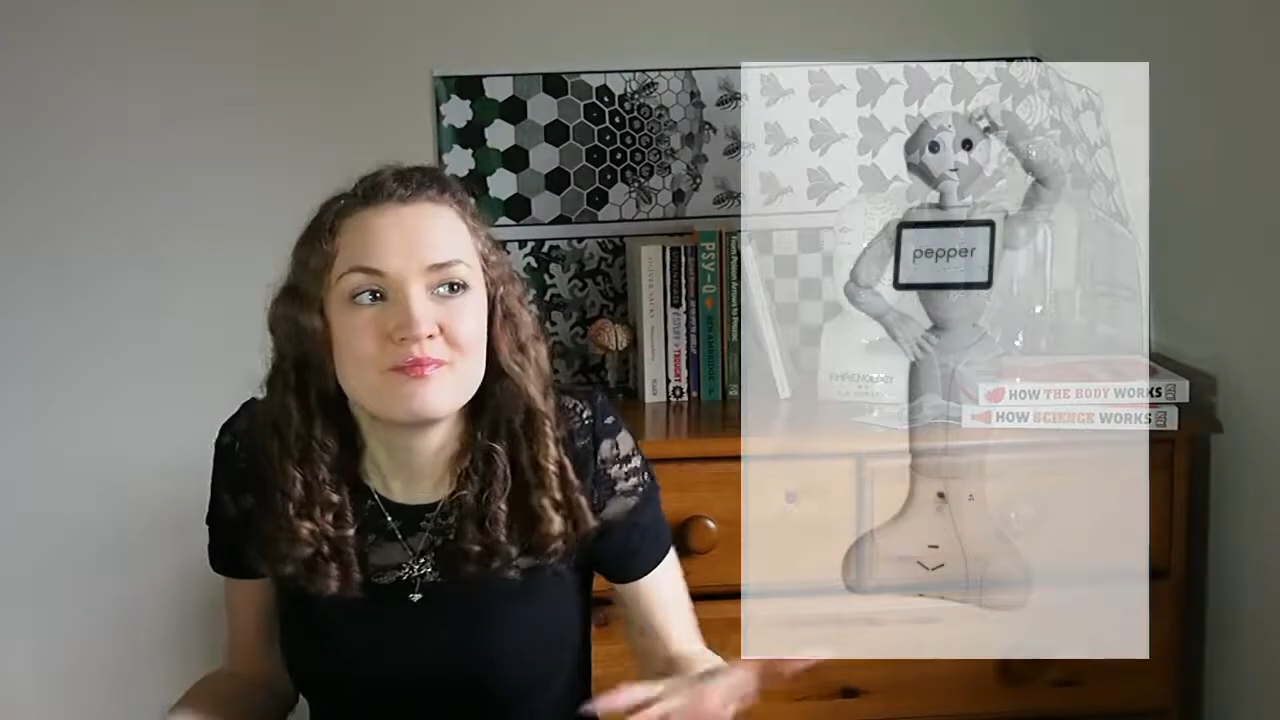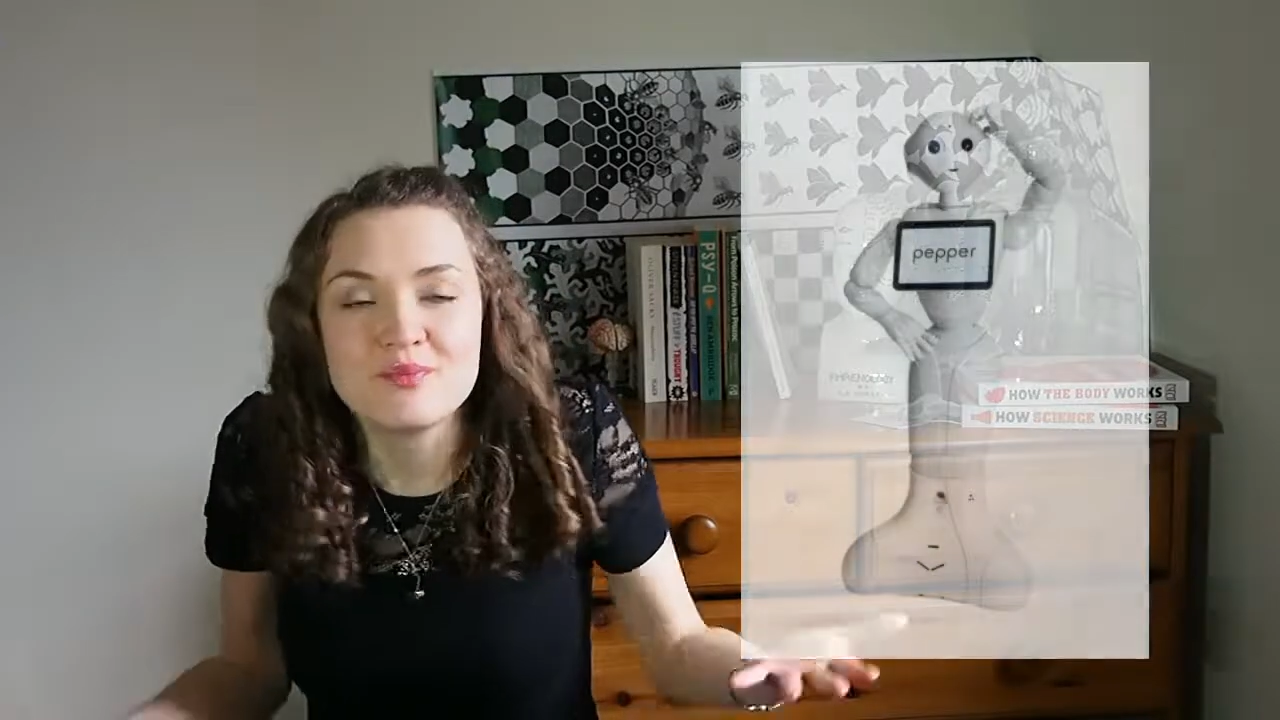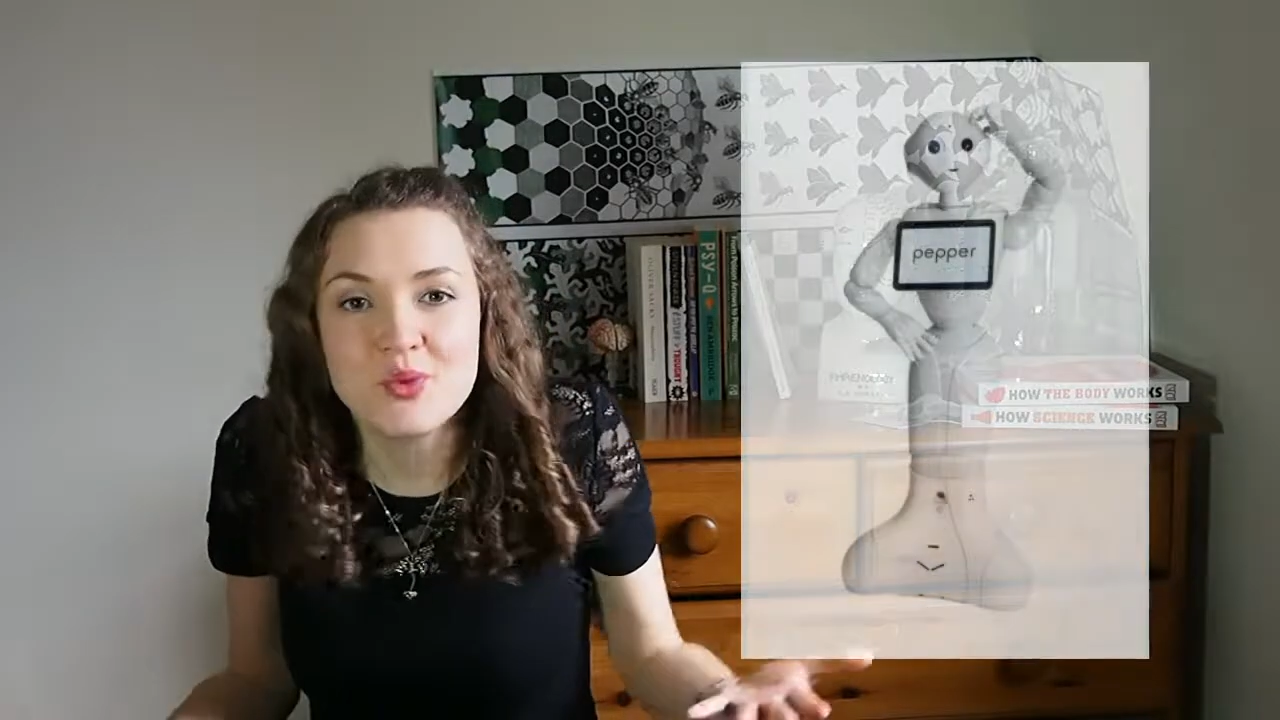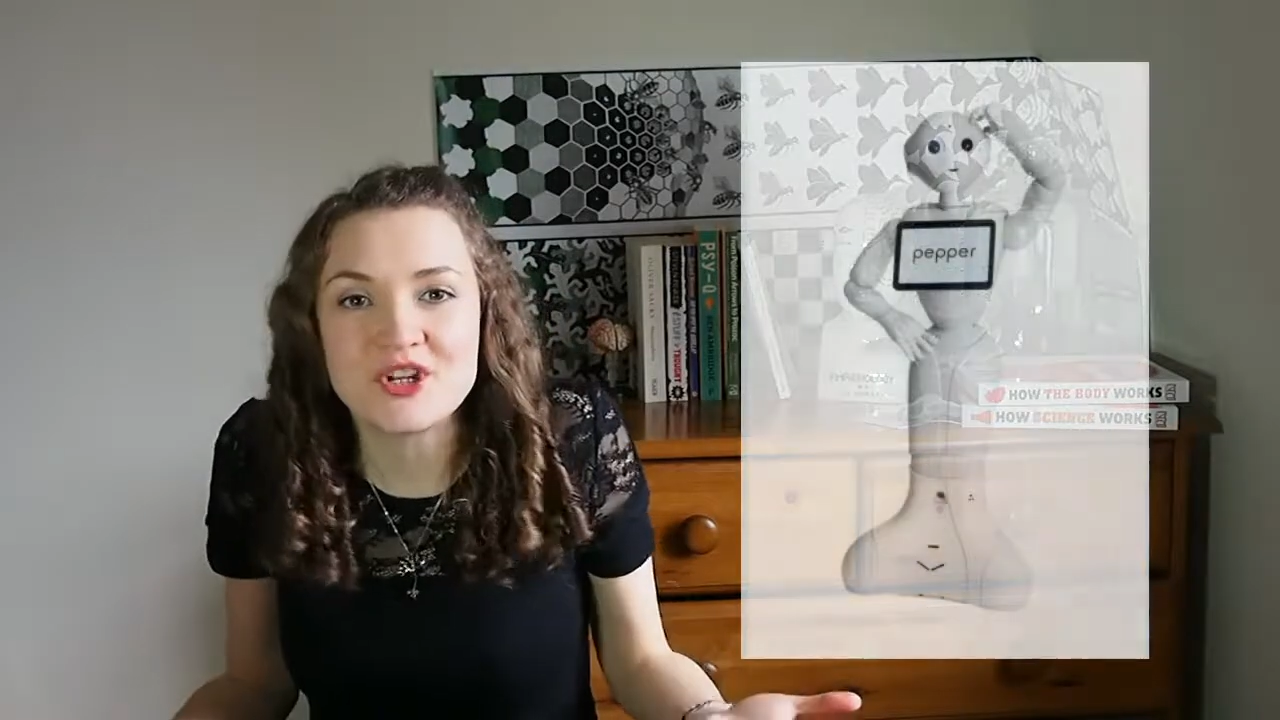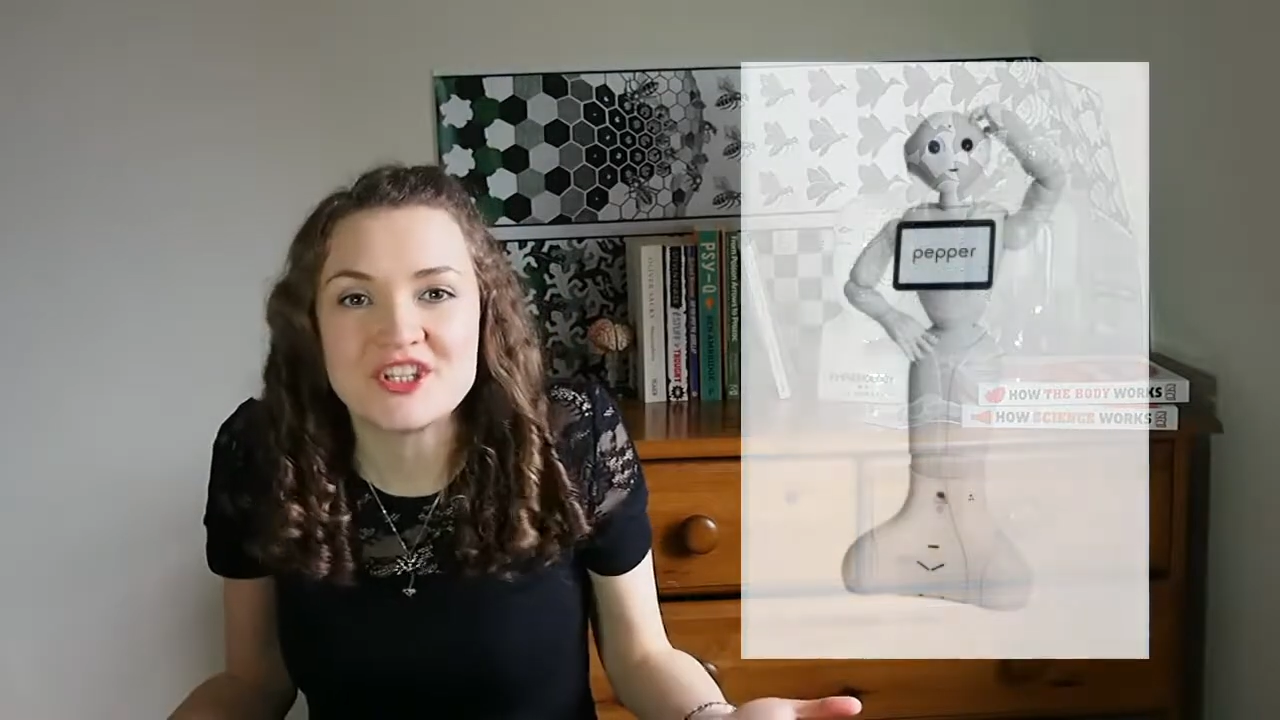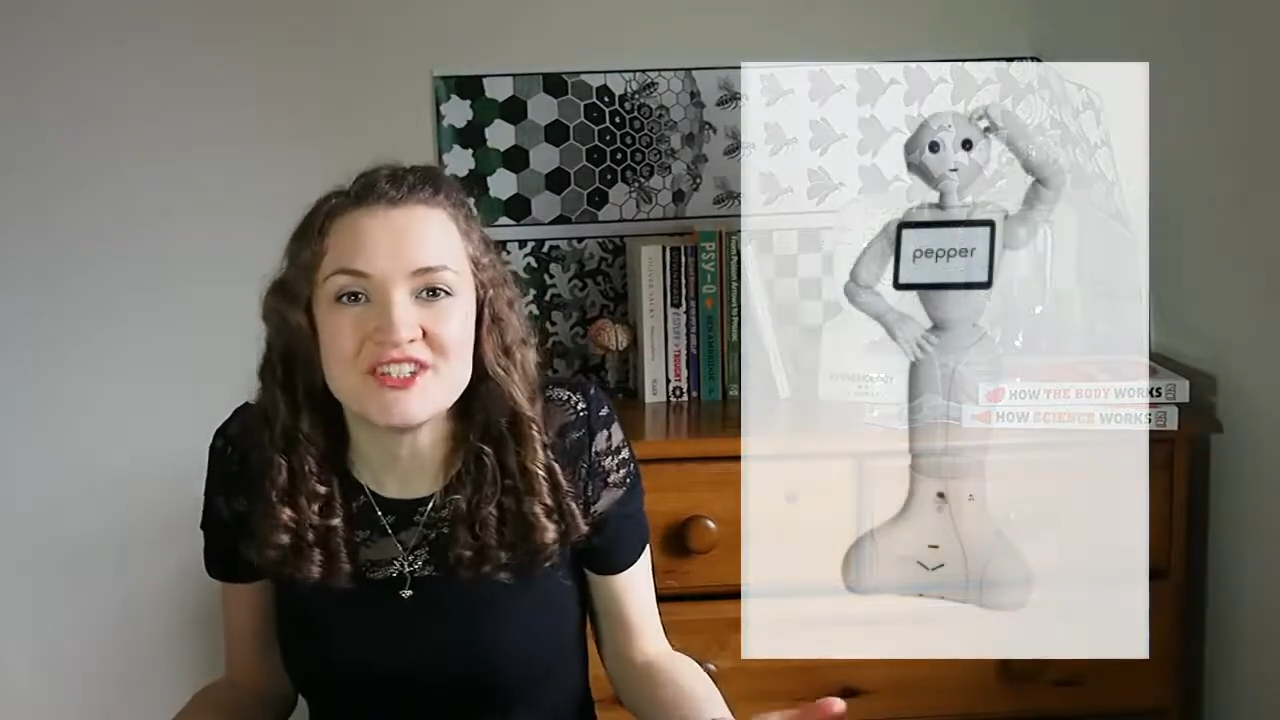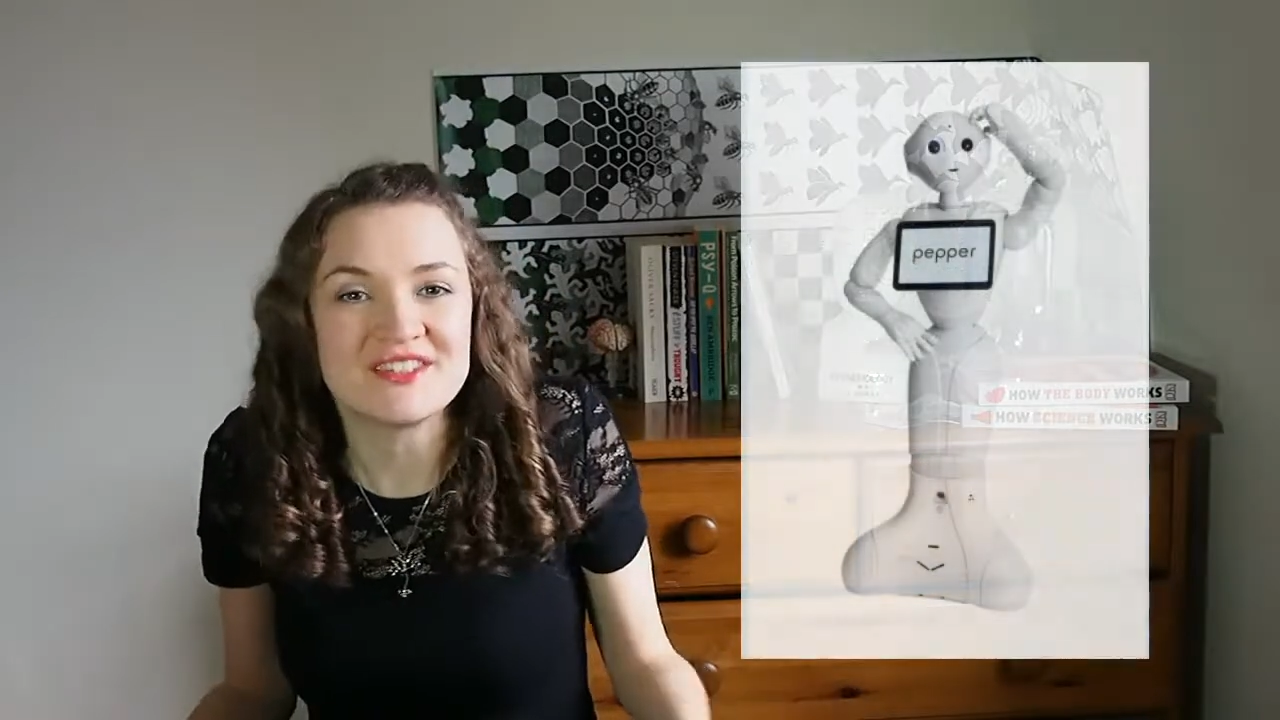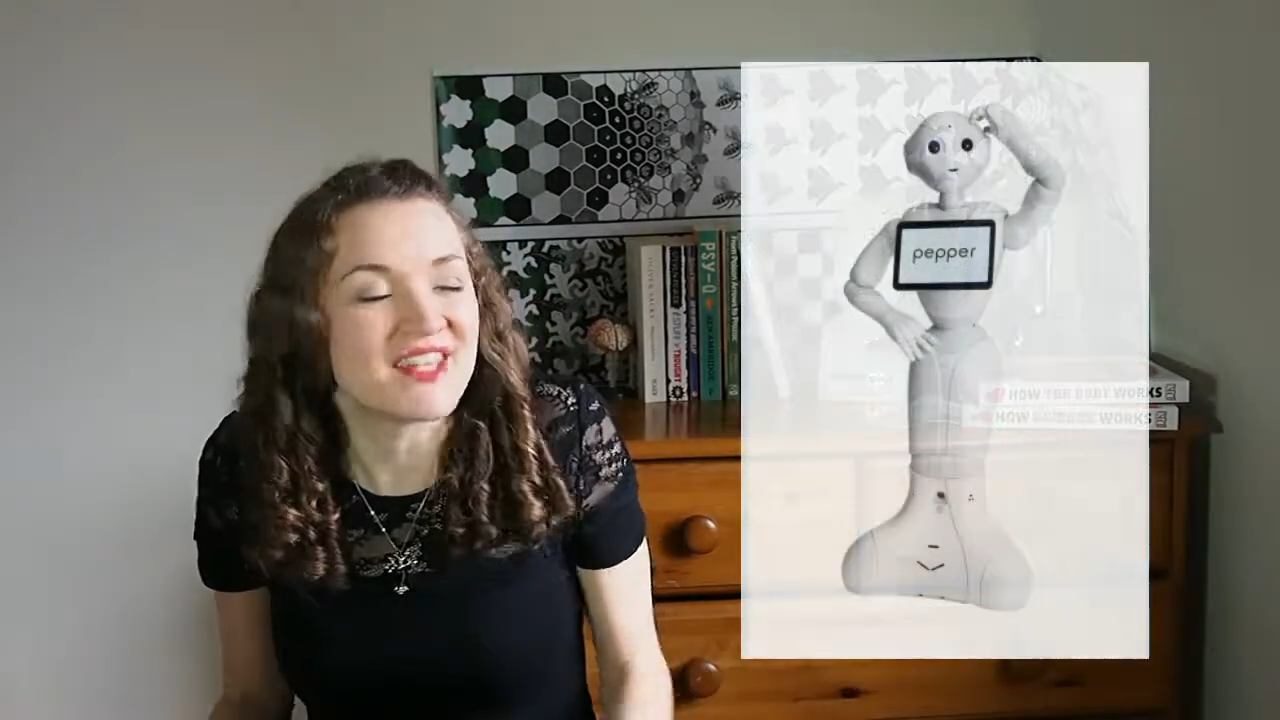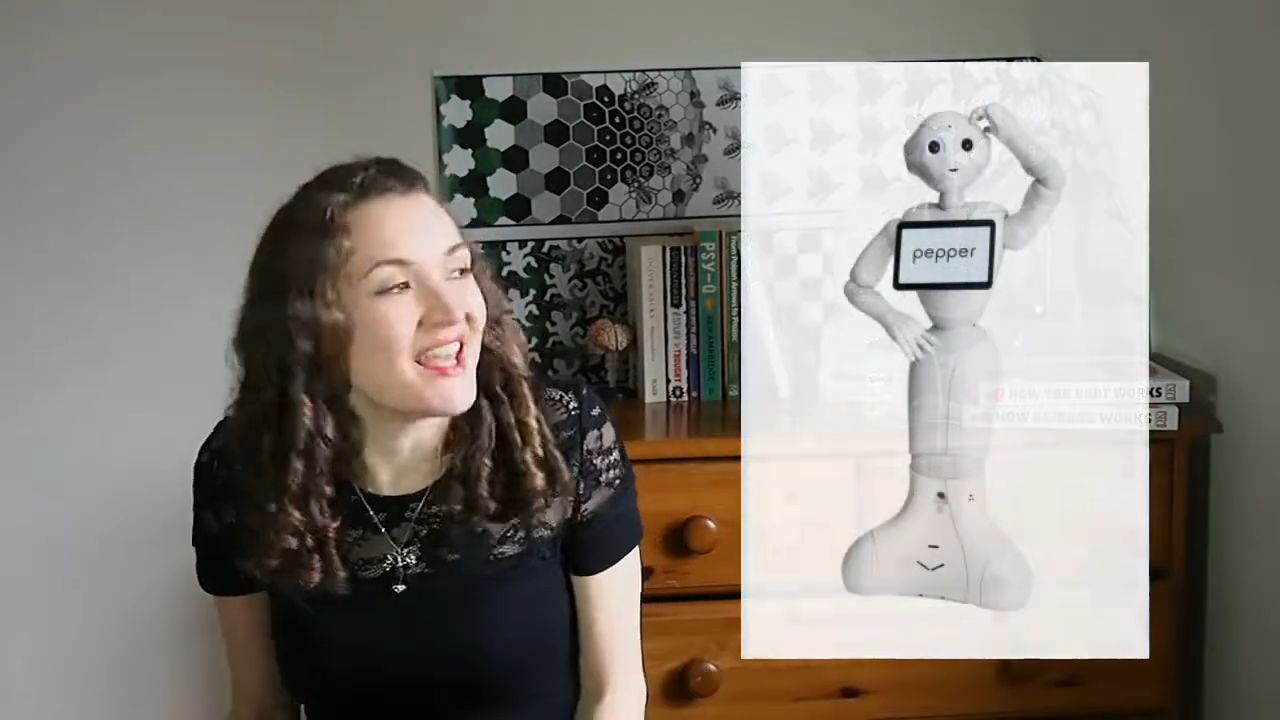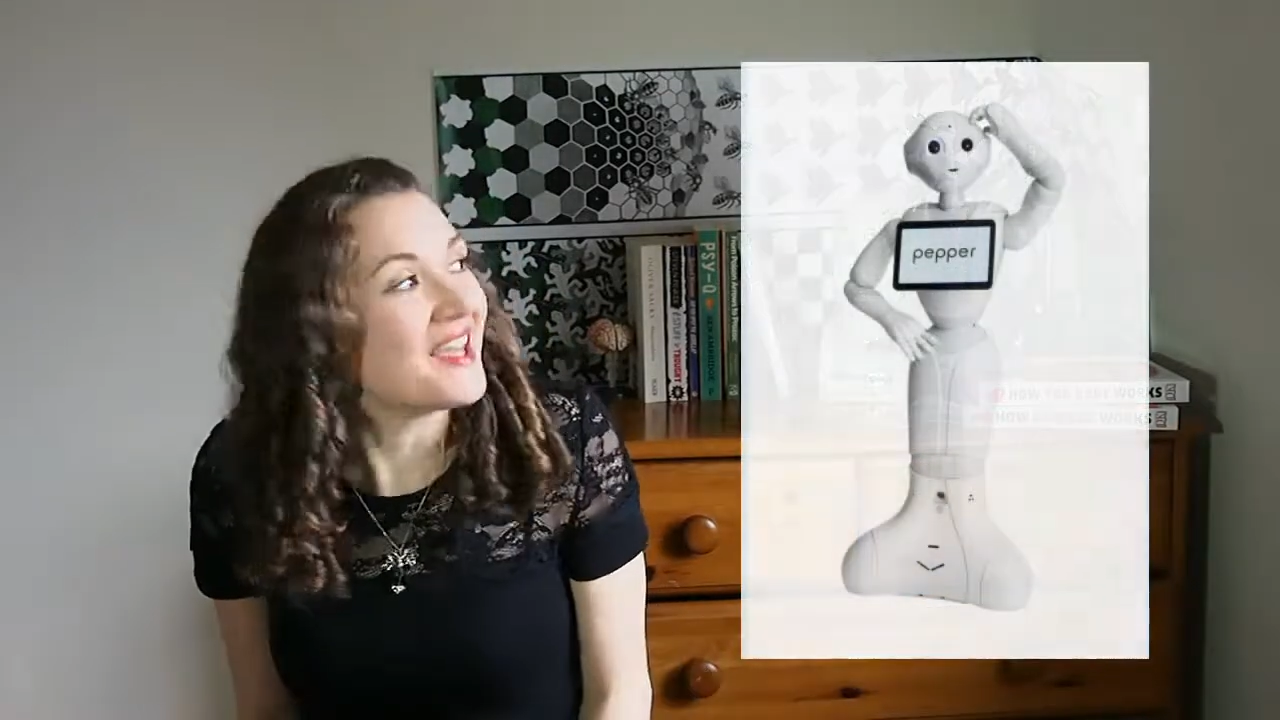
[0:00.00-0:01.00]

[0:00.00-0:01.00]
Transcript: what do you see?